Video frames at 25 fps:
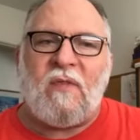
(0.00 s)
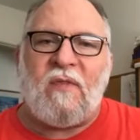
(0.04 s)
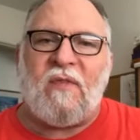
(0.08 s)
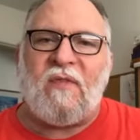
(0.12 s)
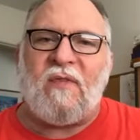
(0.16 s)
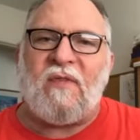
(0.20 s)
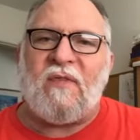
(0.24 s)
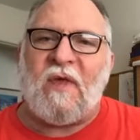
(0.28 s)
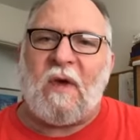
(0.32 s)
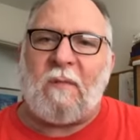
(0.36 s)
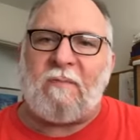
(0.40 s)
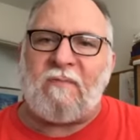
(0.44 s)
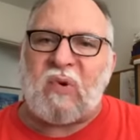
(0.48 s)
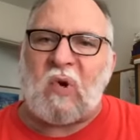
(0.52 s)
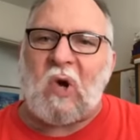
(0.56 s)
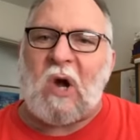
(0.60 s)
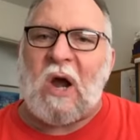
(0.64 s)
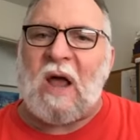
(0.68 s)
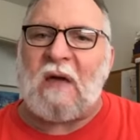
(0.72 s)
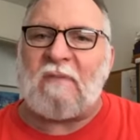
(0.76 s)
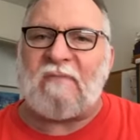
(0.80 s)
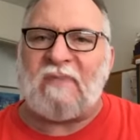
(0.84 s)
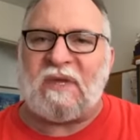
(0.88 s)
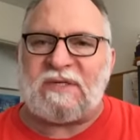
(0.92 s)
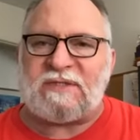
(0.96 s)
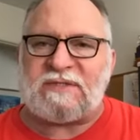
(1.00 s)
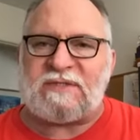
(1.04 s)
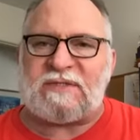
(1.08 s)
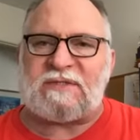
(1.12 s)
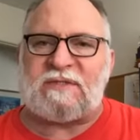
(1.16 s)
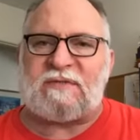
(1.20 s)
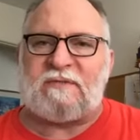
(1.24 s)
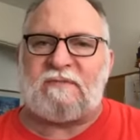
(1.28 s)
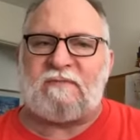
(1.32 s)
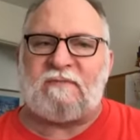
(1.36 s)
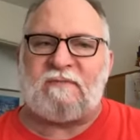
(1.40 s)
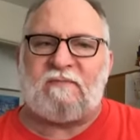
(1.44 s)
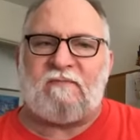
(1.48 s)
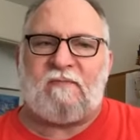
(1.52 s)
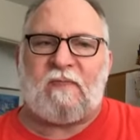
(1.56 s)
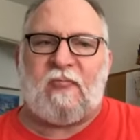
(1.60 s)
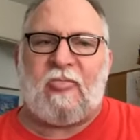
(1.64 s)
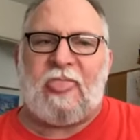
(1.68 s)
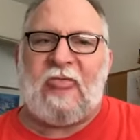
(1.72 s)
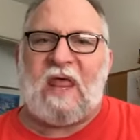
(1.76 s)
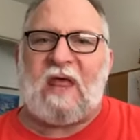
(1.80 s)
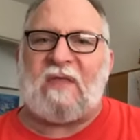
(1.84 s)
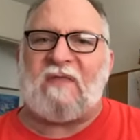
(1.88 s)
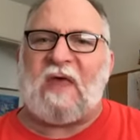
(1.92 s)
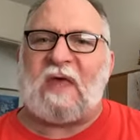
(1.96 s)
The Promise.
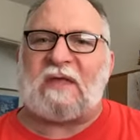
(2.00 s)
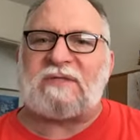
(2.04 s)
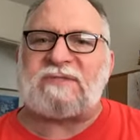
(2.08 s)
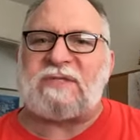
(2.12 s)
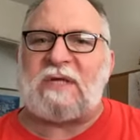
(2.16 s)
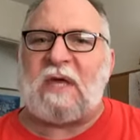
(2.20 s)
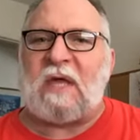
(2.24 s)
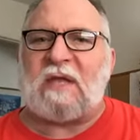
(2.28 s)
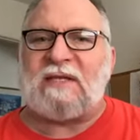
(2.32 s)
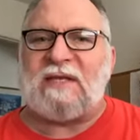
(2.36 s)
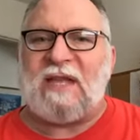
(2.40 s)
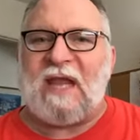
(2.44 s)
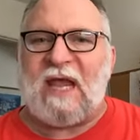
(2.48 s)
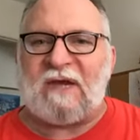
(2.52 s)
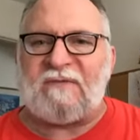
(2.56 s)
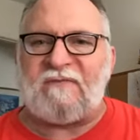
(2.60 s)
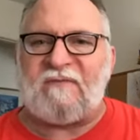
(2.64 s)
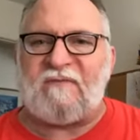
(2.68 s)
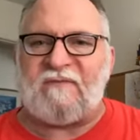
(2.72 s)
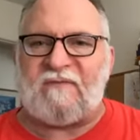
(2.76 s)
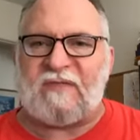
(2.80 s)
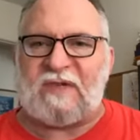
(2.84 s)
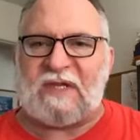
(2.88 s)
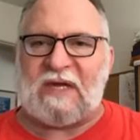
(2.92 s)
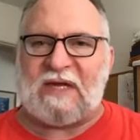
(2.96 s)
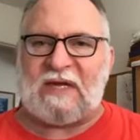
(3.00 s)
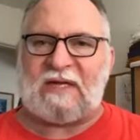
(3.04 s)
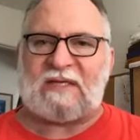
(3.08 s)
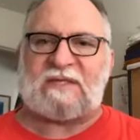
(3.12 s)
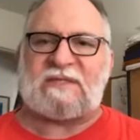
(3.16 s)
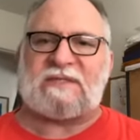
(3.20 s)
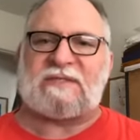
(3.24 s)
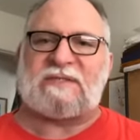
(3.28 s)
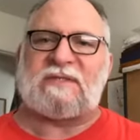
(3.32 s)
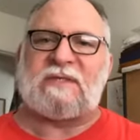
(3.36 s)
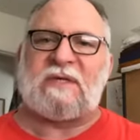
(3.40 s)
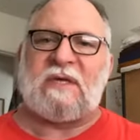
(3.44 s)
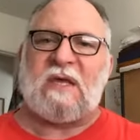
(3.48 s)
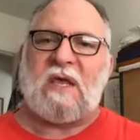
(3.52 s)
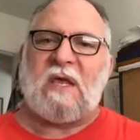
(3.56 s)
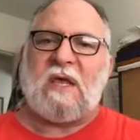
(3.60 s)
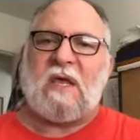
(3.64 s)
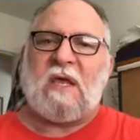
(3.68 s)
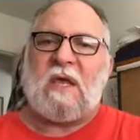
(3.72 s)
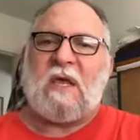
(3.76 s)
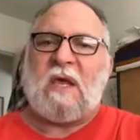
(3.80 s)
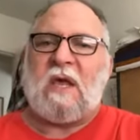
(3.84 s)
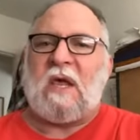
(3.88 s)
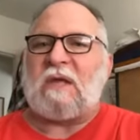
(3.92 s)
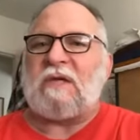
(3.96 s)
And that's on Netflix.
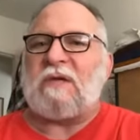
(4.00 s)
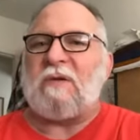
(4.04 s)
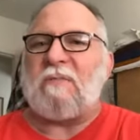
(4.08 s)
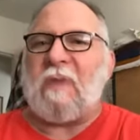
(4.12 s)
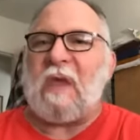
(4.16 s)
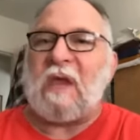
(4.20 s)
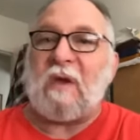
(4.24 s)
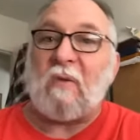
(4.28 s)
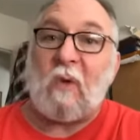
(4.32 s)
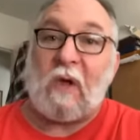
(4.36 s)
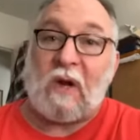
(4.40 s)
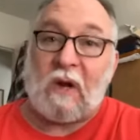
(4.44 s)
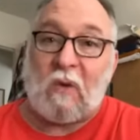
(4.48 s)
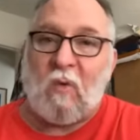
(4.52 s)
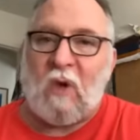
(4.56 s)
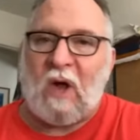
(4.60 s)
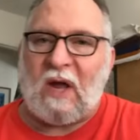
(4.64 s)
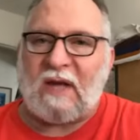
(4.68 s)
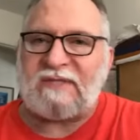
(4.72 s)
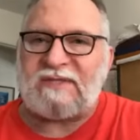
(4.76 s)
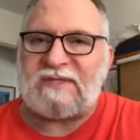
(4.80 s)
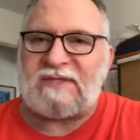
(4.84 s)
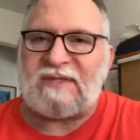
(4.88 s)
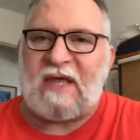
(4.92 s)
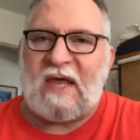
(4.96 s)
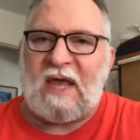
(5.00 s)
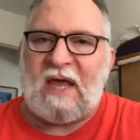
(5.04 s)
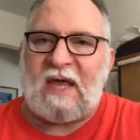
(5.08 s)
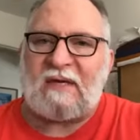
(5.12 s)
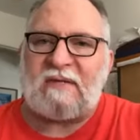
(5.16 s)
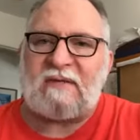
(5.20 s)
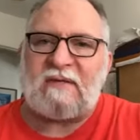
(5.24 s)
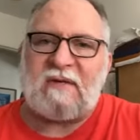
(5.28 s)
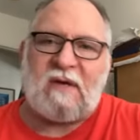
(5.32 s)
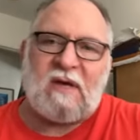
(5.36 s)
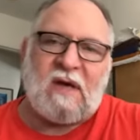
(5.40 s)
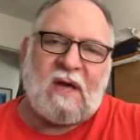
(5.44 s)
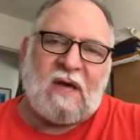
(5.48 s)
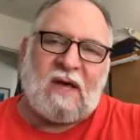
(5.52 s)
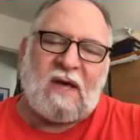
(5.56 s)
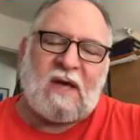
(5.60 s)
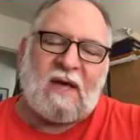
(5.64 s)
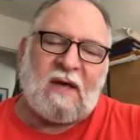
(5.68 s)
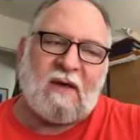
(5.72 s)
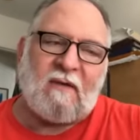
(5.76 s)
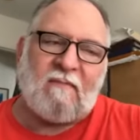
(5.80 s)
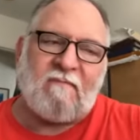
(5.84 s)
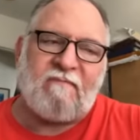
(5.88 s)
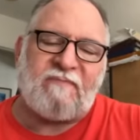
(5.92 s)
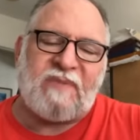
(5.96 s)
And you may want to watch that
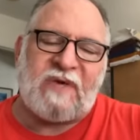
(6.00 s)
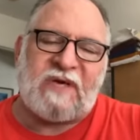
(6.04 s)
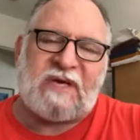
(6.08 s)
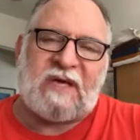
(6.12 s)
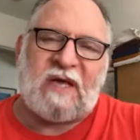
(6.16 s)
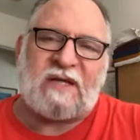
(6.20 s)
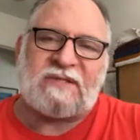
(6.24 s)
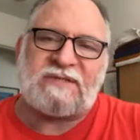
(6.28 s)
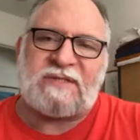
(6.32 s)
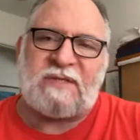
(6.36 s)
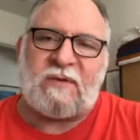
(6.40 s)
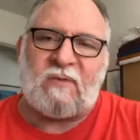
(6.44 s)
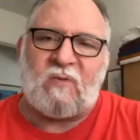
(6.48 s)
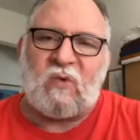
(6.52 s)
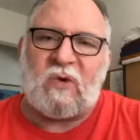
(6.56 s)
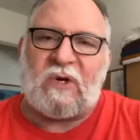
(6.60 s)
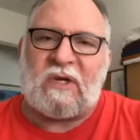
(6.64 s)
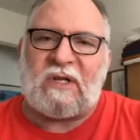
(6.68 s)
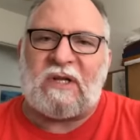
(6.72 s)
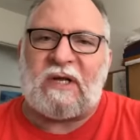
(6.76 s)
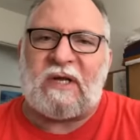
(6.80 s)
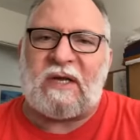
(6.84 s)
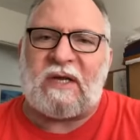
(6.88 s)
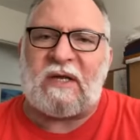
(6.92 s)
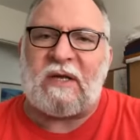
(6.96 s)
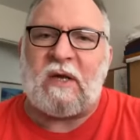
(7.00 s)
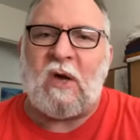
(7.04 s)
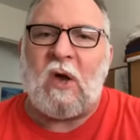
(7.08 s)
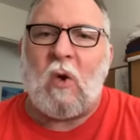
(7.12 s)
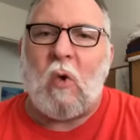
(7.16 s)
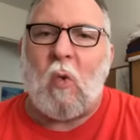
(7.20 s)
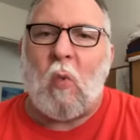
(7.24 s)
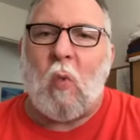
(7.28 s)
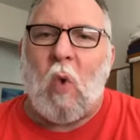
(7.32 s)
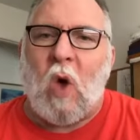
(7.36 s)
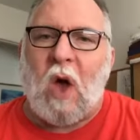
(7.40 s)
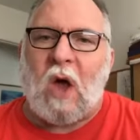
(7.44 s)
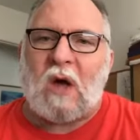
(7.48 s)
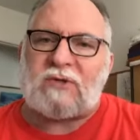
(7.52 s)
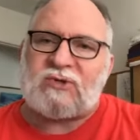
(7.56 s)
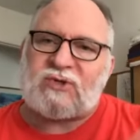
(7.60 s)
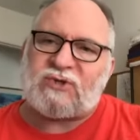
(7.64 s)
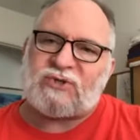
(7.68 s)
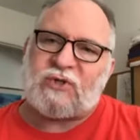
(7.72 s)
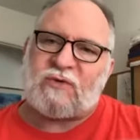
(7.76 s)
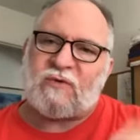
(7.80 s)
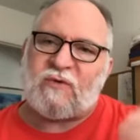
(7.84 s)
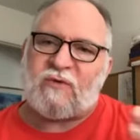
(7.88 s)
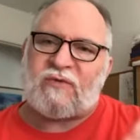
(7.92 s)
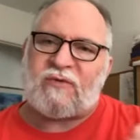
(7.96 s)
because it really walks
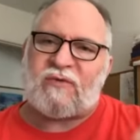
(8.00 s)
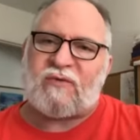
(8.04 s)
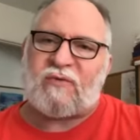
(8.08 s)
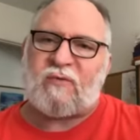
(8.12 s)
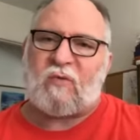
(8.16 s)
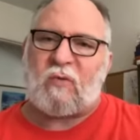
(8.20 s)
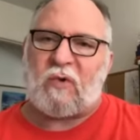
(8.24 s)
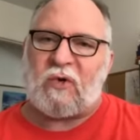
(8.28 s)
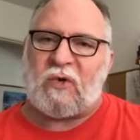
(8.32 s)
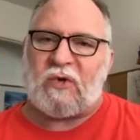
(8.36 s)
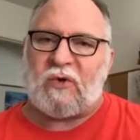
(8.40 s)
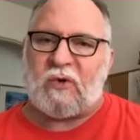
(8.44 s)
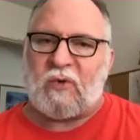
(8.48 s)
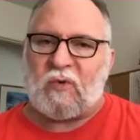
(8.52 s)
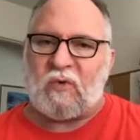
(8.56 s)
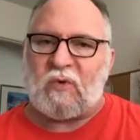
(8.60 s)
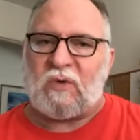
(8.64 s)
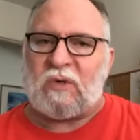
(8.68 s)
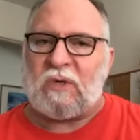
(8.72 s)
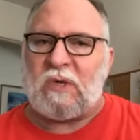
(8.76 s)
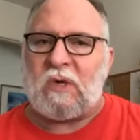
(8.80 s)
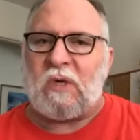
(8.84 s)
you through